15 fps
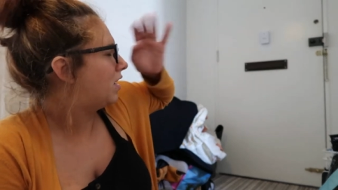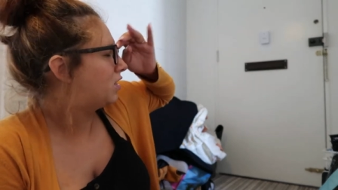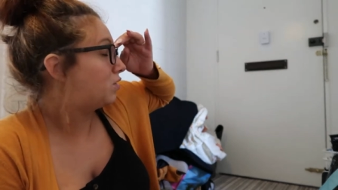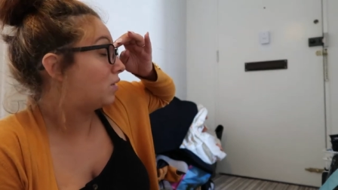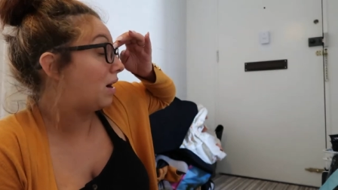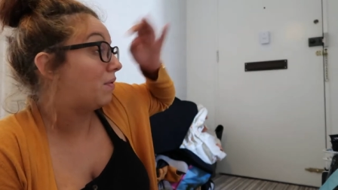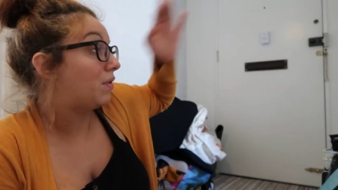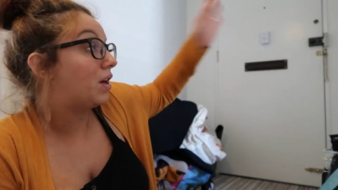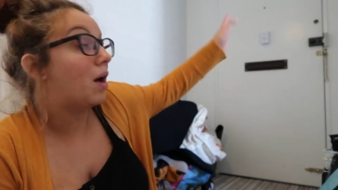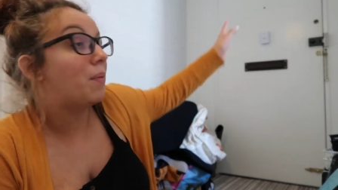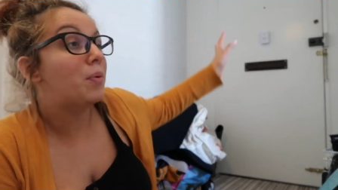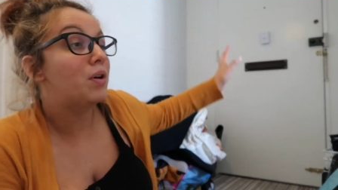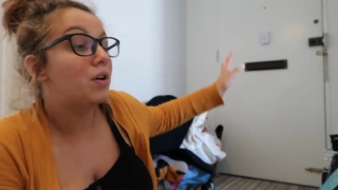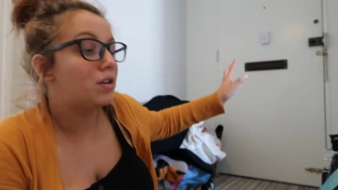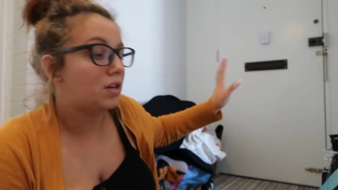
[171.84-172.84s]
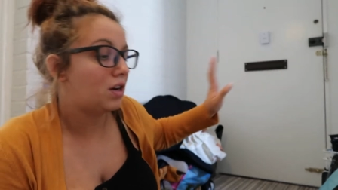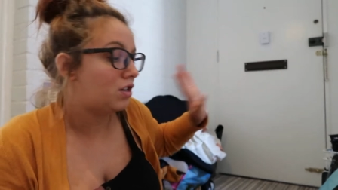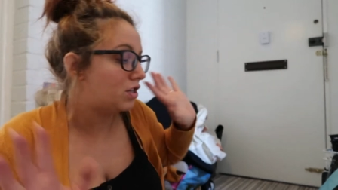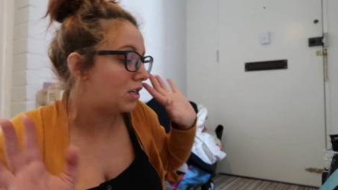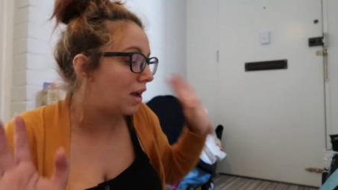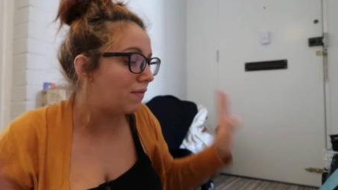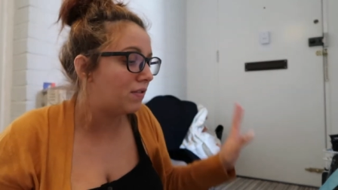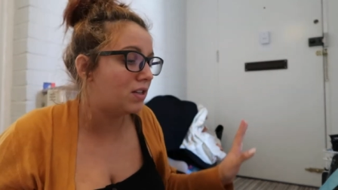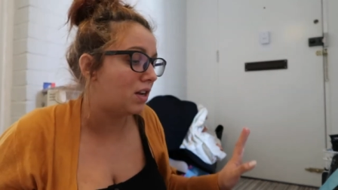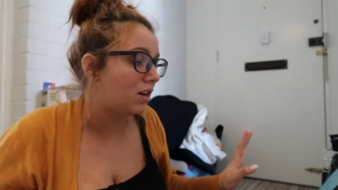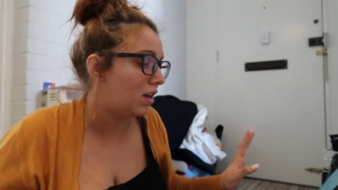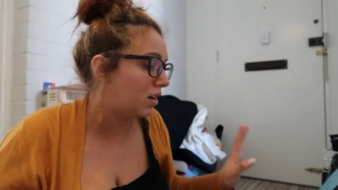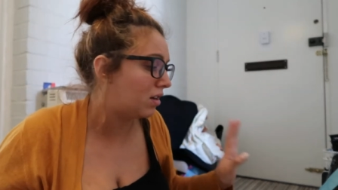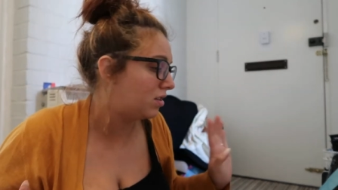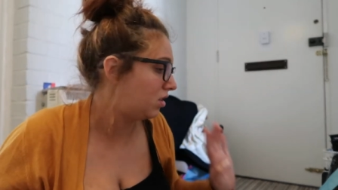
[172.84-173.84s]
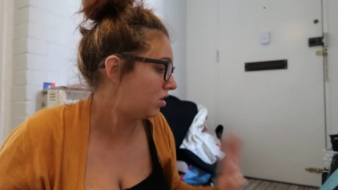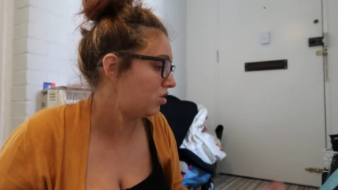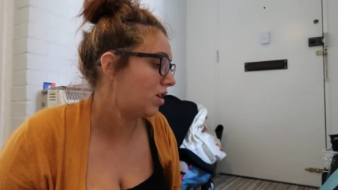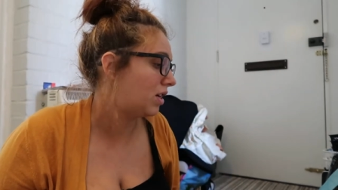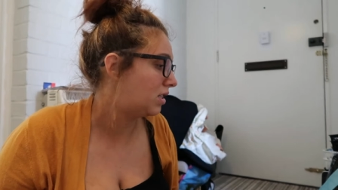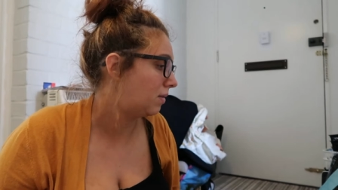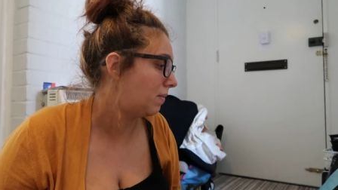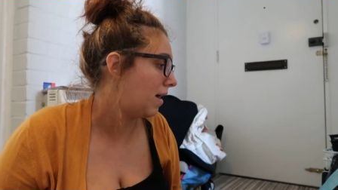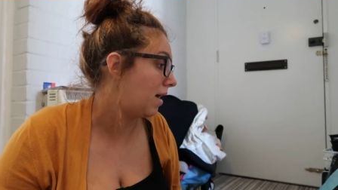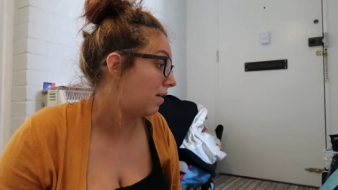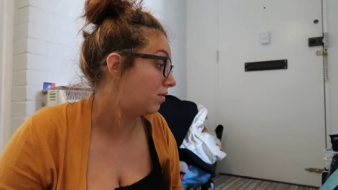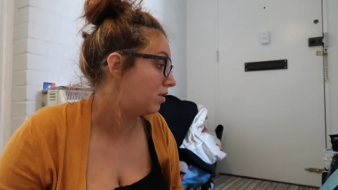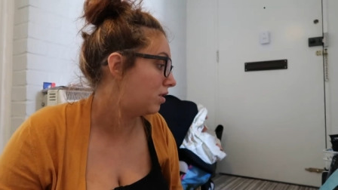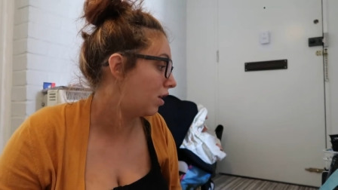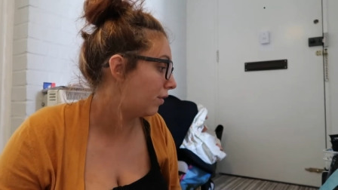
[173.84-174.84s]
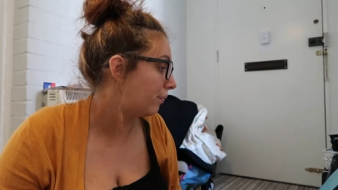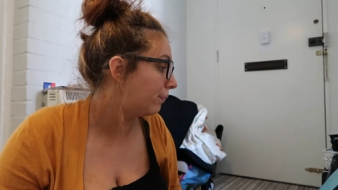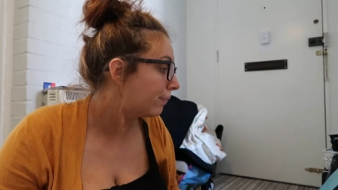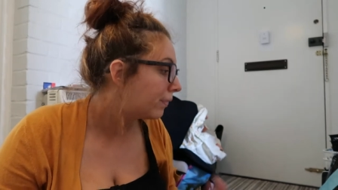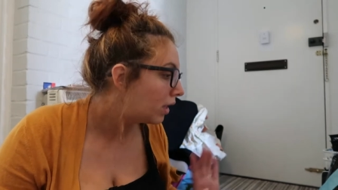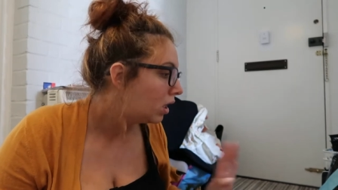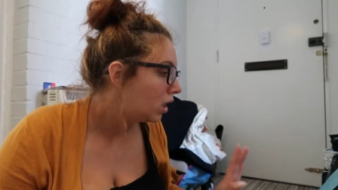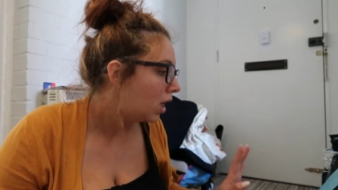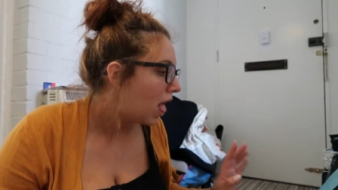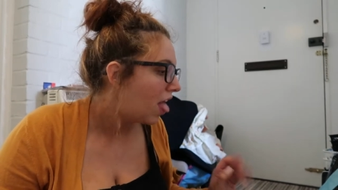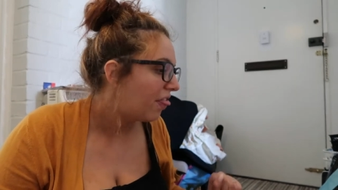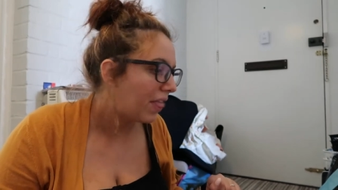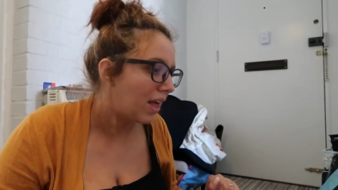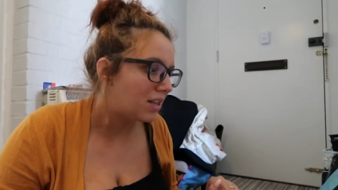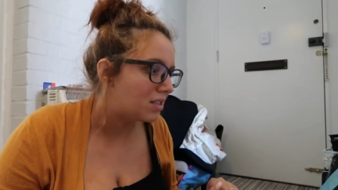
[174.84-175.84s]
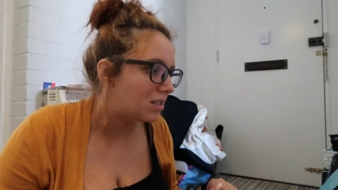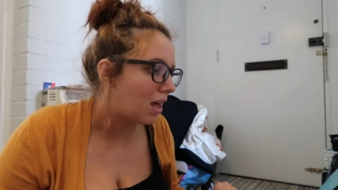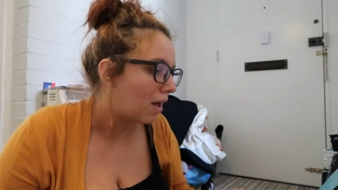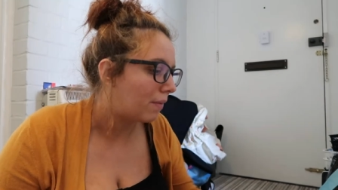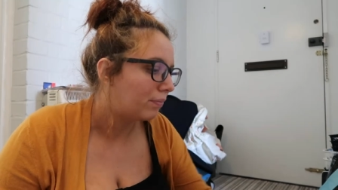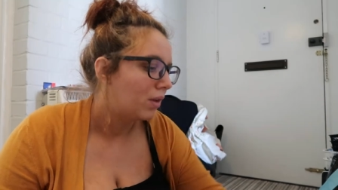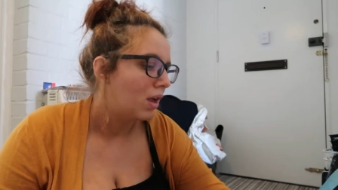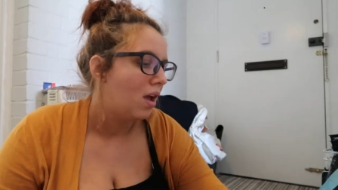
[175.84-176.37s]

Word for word: need to sort out the cupboard and I just haven't done it because it's stressing me out so that's that